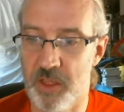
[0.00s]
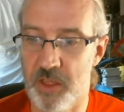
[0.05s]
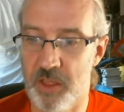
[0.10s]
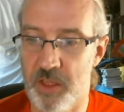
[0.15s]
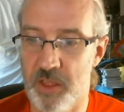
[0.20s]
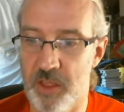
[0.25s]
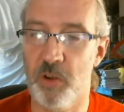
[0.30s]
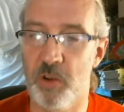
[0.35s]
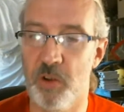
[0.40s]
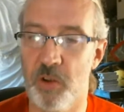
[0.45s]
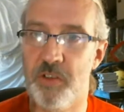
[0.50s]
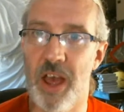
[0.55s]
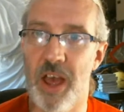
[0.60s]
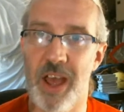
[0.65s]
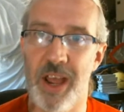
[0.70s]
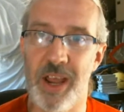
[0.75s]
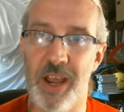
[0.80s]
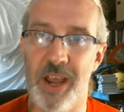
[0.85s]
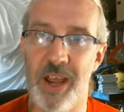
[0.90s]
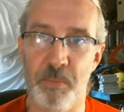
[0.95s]
there
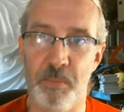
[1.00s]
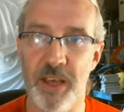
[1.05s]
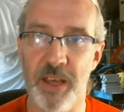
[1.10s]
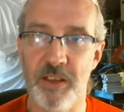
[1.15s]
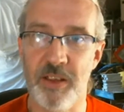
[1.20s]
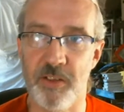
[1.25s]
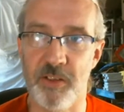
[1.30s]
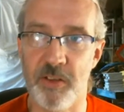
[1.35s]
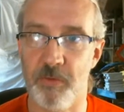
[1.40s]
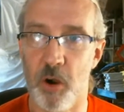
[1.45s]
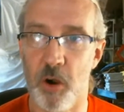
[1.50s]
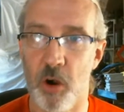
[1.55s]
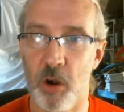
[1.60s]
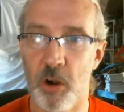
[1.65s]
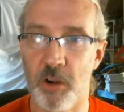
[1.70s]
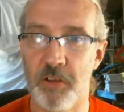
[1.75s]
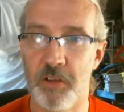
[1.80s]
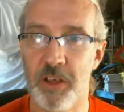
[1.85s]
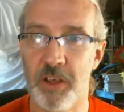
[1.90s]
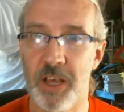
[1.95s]
was a piece
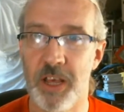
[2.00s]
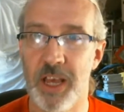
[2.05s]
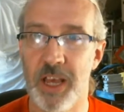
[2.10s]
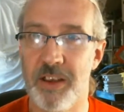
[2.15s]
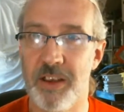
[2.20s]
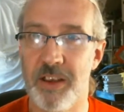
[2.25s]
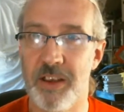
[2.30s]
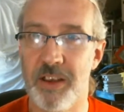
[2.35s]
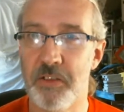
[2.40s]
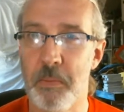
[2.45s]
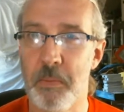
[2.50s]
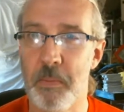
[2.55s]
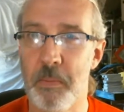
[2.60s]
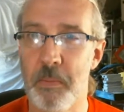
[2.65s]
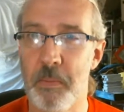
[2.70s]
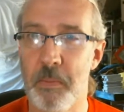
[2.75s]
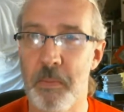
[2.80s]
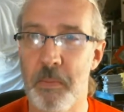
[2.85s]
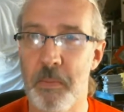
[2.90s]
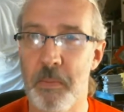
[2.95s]
of art, it
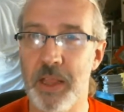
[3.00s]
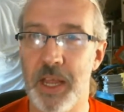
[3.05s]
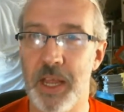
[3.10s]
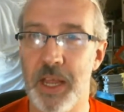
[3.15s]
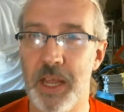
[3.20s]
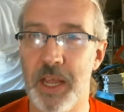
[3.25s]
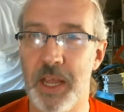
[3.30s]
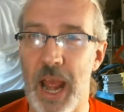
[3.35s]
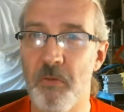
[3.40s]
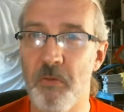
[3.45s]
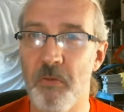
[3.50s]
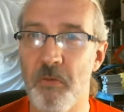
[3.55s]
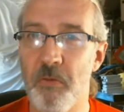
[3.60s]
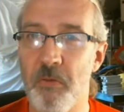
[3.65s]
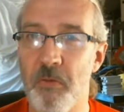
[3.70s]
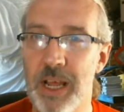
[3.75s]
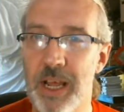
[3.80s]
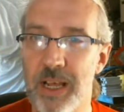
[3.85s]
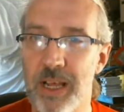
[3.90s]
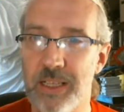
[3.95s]
doesn't mean that
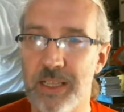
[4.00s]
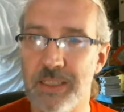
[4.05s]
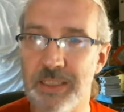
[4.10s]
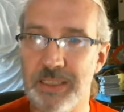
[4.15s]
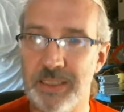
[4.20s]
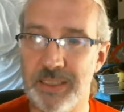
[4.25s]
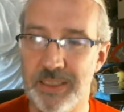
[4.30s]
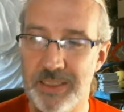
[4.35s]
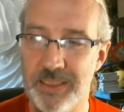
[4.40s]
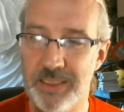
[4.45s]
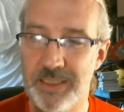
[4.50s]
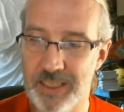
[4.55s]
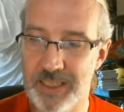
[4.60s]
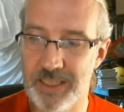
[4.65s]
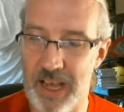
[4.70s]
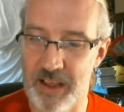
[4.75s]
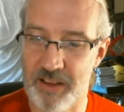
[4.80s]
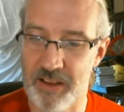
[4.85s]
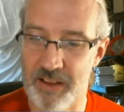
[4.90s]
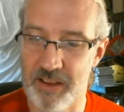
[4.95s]
every
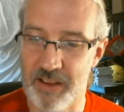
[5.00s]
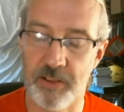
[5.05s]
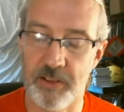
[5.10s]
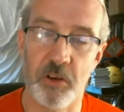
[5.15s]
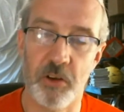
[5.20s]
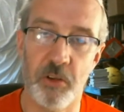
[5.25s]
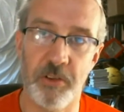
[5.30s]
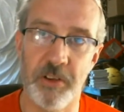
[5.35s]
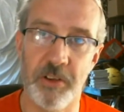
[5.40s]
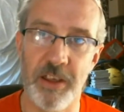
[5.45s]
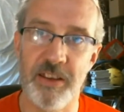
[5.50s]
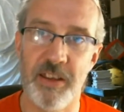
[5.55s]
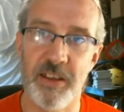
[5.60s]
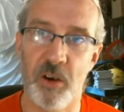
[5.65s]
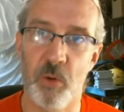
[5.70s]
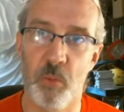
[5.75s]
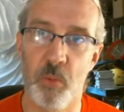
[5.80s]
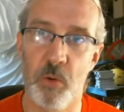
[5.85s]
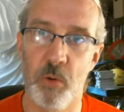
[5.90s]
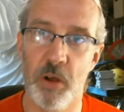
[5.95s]
last little
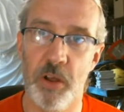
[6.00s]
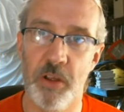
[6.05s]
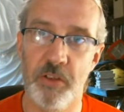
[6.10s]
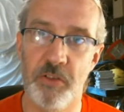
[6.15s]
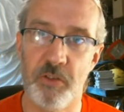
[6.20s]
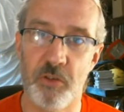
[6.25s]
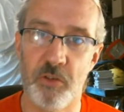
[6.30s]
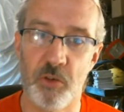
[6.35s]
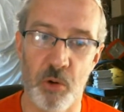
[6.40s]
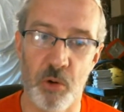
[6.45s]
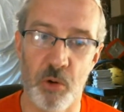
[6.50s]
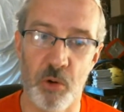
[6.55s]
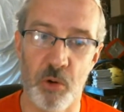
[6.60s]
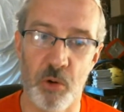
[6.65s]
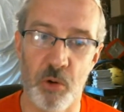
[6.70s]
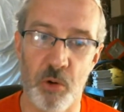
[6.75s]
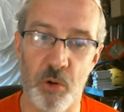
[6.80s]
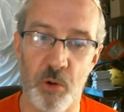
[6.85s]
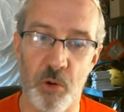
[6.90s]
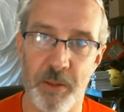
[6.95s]
detail was
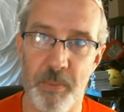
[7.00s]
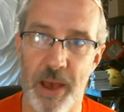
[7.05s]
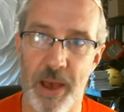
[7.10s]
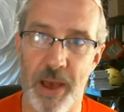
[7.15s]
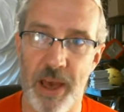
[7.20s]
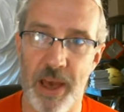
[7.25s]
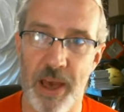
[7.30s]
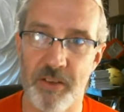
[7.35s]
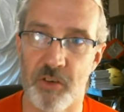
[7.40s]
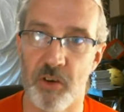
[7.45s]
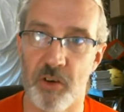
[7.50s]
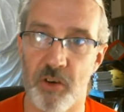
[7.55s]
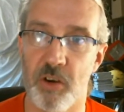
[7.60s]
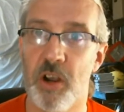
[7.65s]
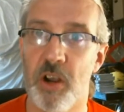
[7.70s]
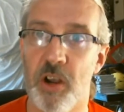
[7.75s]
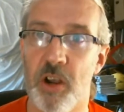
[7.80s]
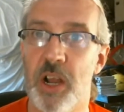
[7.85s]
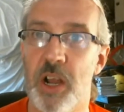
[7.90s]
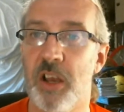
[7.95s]
created by the
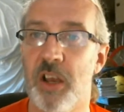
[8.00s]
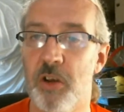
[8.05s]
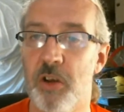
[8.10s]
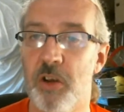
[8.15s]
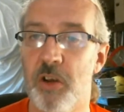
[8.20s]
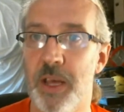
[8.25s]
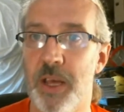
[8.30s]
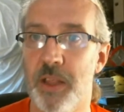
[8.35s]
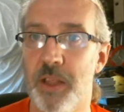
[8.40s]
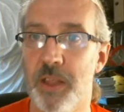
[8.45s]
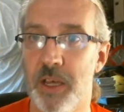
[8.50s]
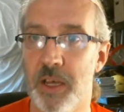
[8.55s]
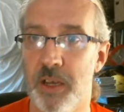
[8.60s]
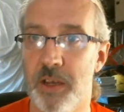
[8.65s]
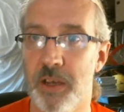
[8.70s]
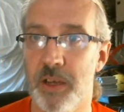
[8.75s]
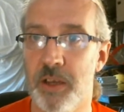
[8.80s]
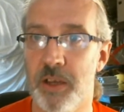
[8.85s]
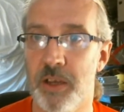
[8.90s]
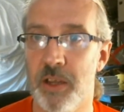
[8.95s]
master. Could
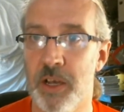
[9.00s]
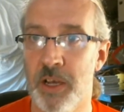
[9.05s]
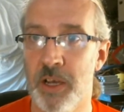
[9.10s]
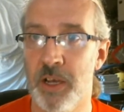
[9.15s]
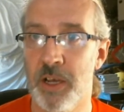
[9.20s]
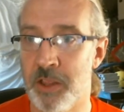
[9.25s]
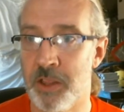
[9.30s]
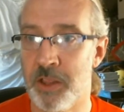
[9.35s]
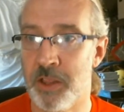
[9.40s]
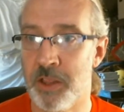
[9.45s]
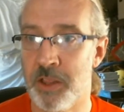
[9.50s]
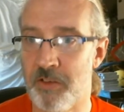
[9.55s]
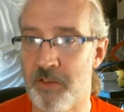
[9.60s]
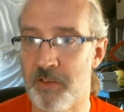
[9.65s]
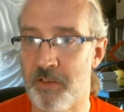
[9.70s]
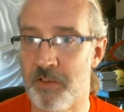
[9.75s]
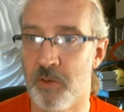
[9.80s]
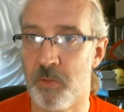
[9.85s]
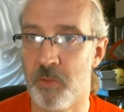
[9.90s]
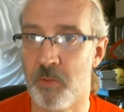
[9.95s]
be that the
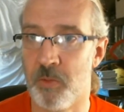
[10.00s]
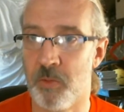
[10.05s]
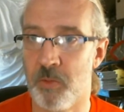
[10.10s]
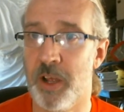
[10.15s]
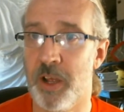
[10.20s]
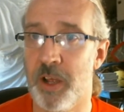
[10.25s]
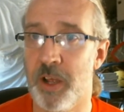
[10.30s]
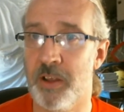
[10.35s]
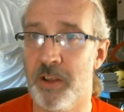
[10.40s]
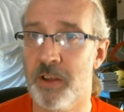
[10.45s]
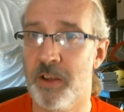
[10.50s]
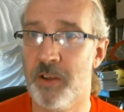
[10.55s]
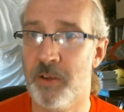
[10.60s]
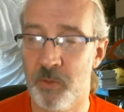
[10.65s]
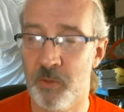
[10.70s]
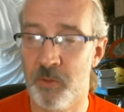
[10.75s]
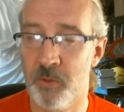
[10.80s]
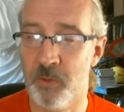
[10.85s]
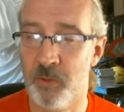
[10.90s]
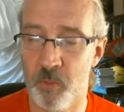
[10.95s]
master went
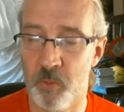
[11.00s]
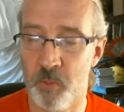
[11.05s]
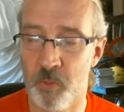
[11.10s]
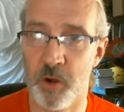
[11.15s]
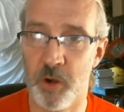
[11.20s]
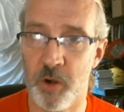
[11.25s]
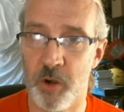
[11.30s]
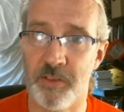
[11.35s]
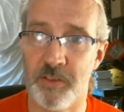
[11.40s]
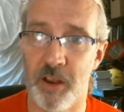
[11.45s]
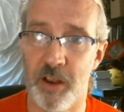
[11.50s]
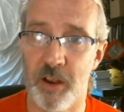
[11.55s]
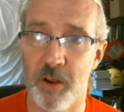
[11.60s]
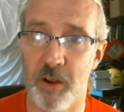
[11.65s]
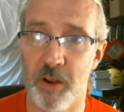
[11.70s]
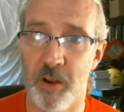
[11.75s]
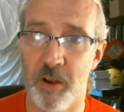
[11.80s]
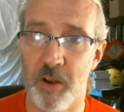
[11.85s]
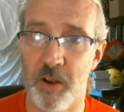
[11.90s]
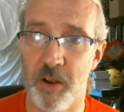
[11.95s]
away
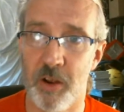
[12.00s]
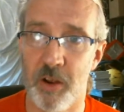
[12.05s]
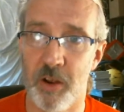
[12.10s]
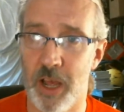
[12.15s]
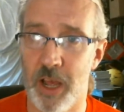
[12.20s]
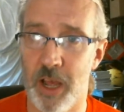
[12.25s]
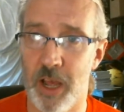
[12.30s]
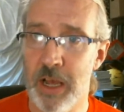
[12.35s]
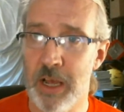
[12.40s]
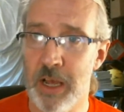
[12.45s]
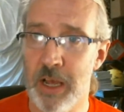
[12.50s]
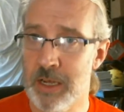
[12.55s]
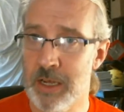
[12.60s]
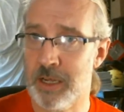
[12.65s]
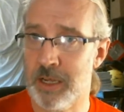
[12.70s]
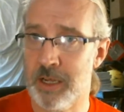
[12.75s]
and say, okay,